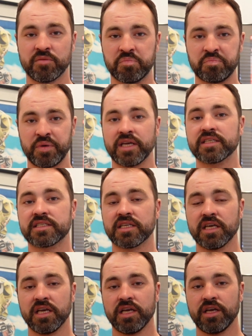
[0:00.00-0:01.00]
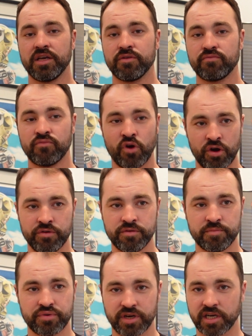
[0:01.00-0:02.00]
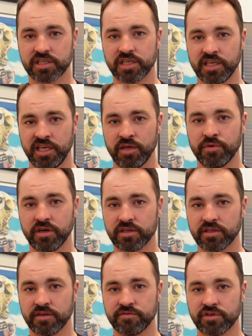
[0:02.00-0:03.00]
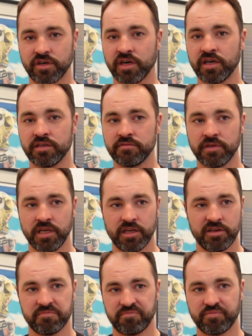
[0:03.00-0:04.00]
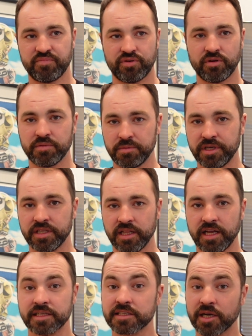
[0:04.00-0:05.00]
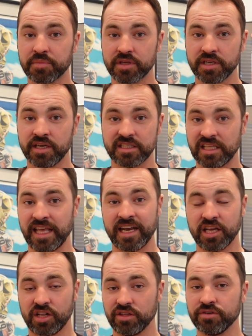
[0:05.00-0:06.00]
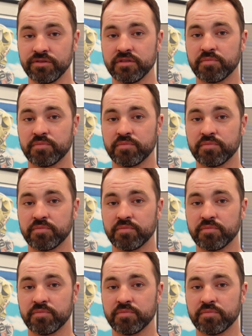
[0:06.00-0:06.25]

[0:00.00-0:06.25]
the best road production gearbox I've tried probably in the last couple of years, and that includes